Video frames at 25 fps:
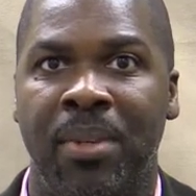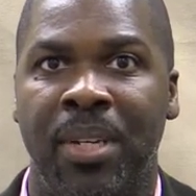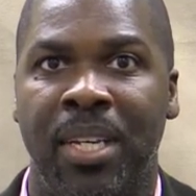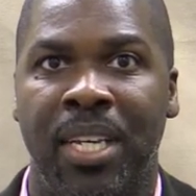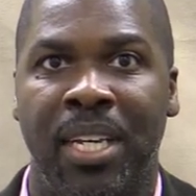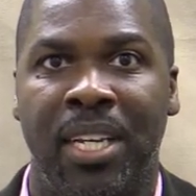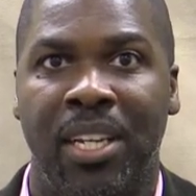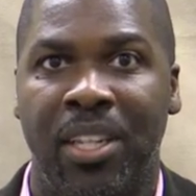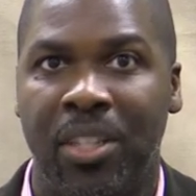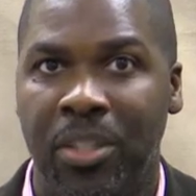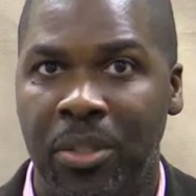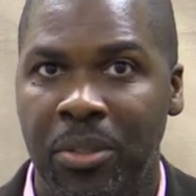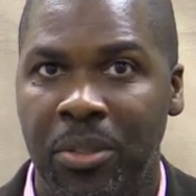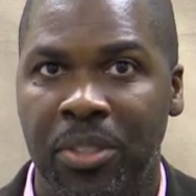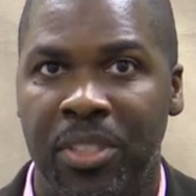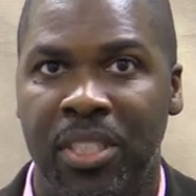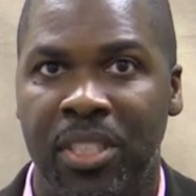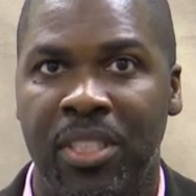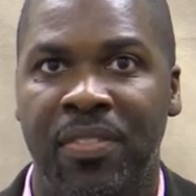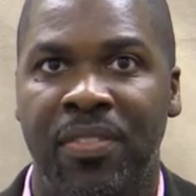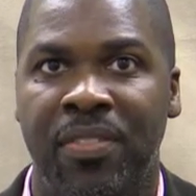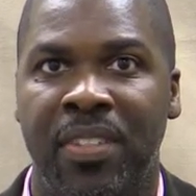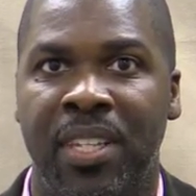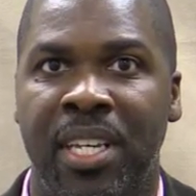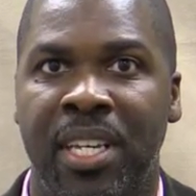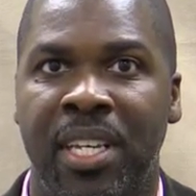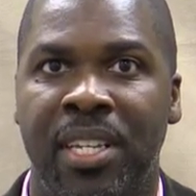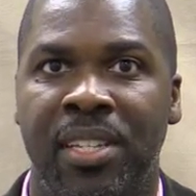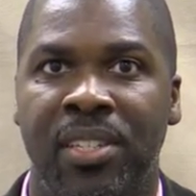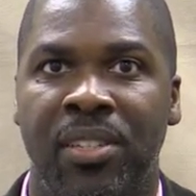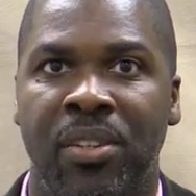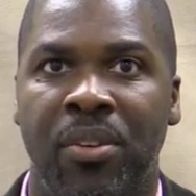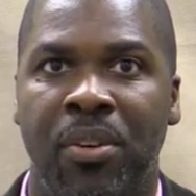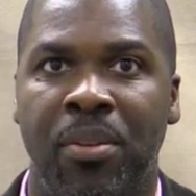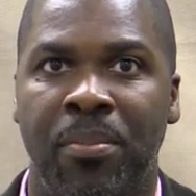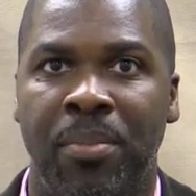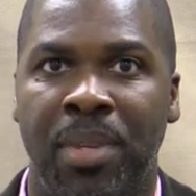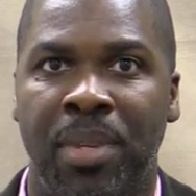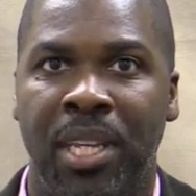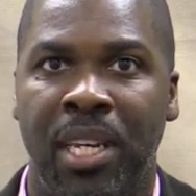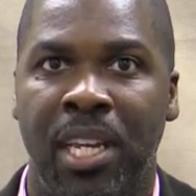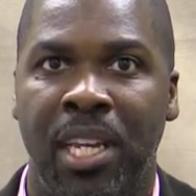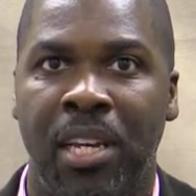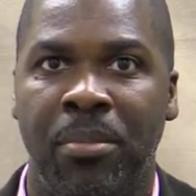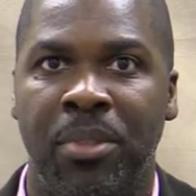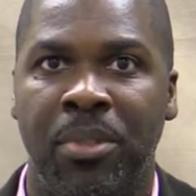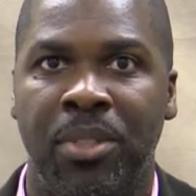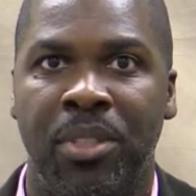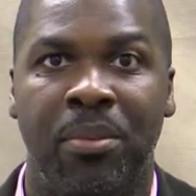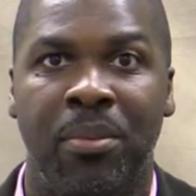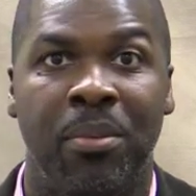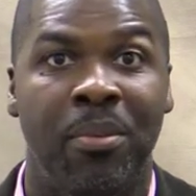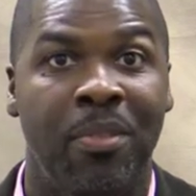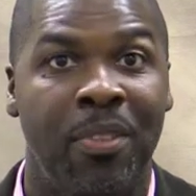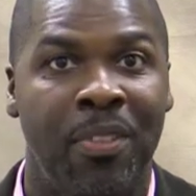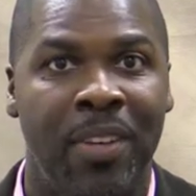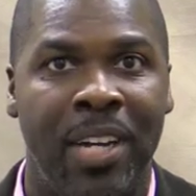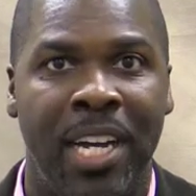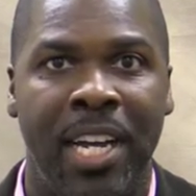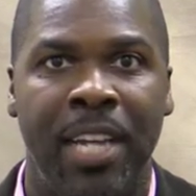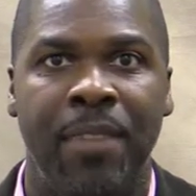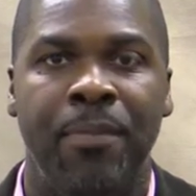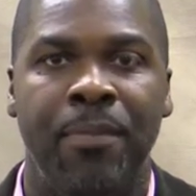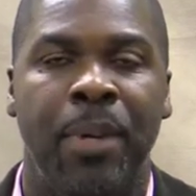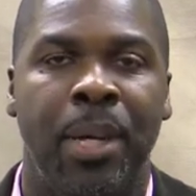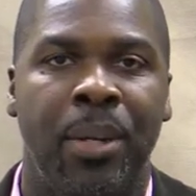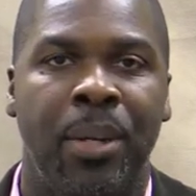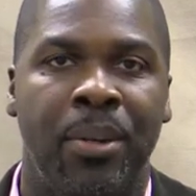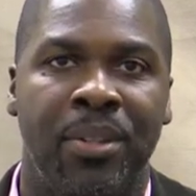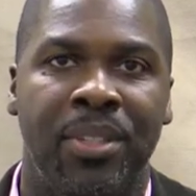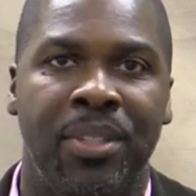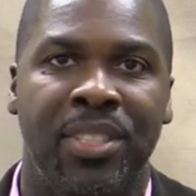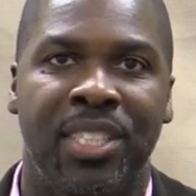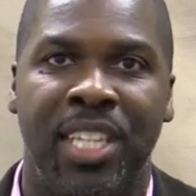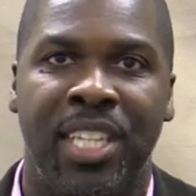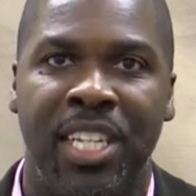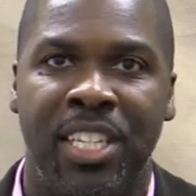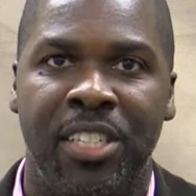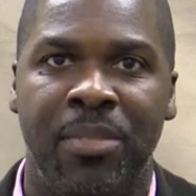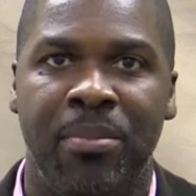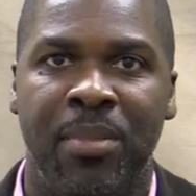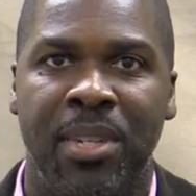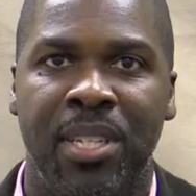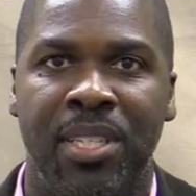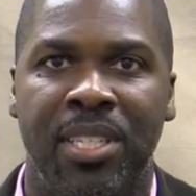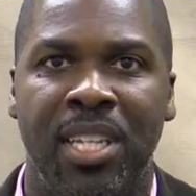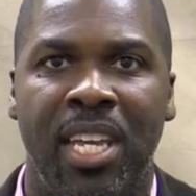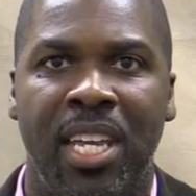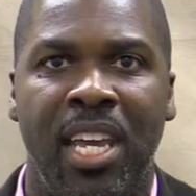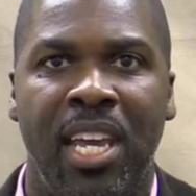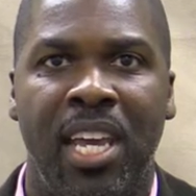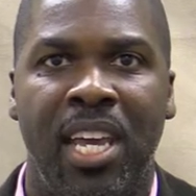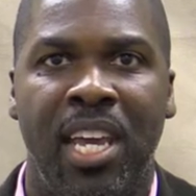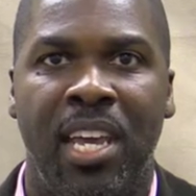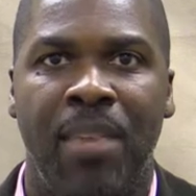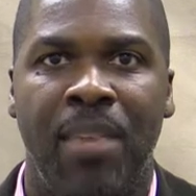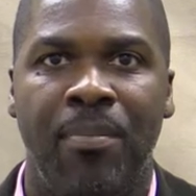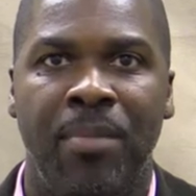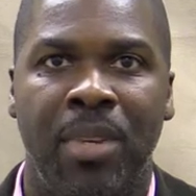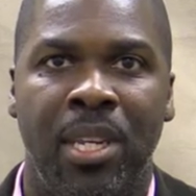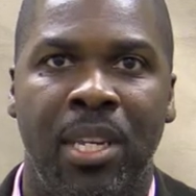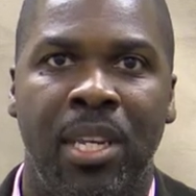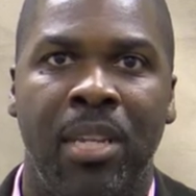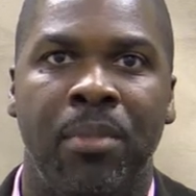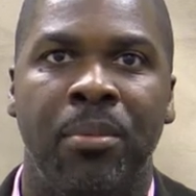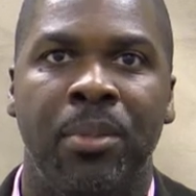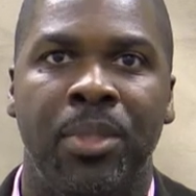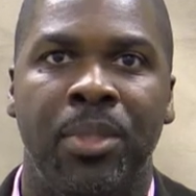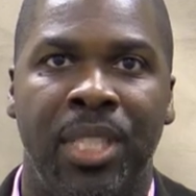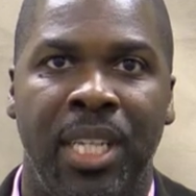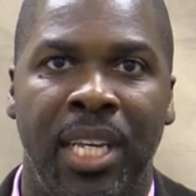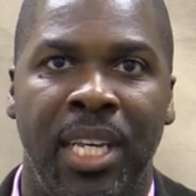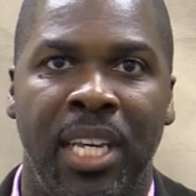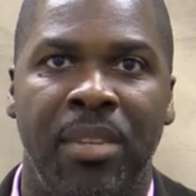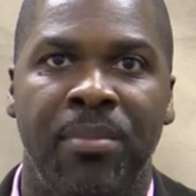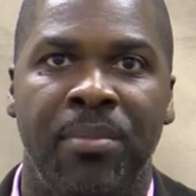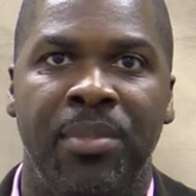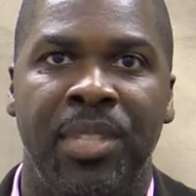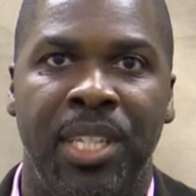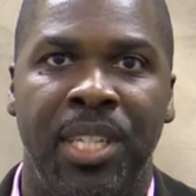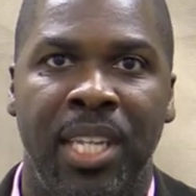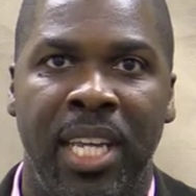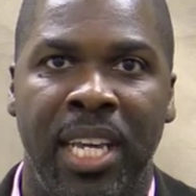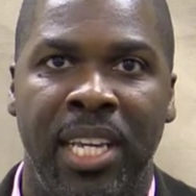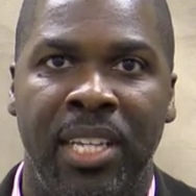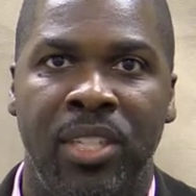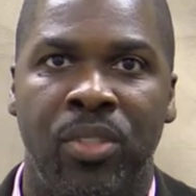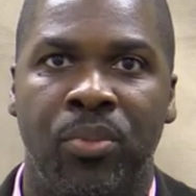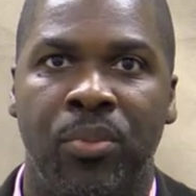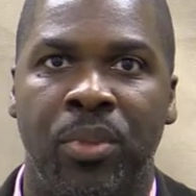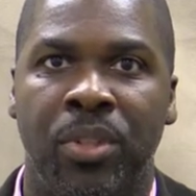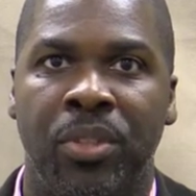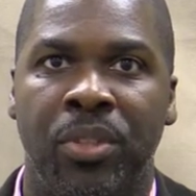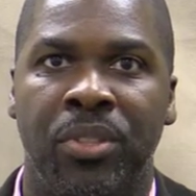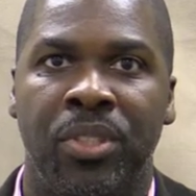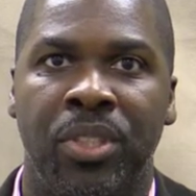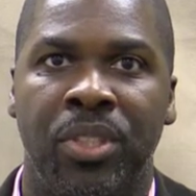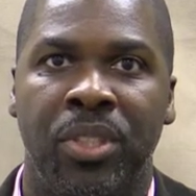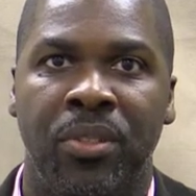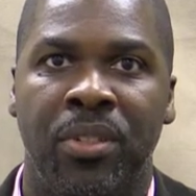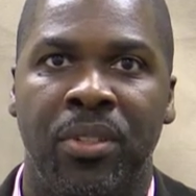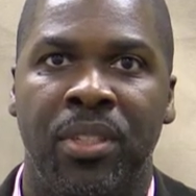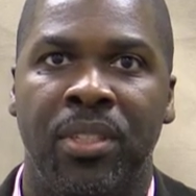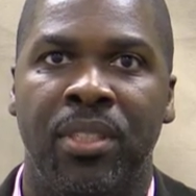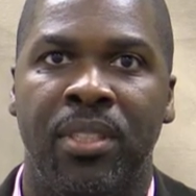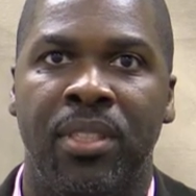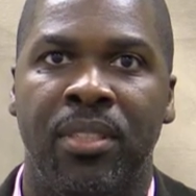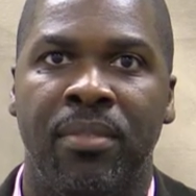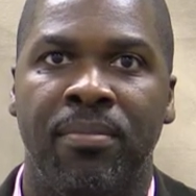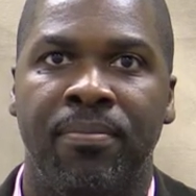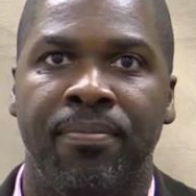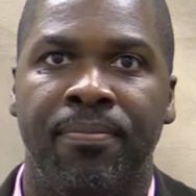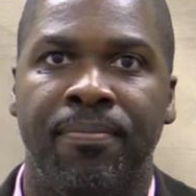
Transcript: inclusiveness or being able to provide better assessments and being able to help today's Reynolds students.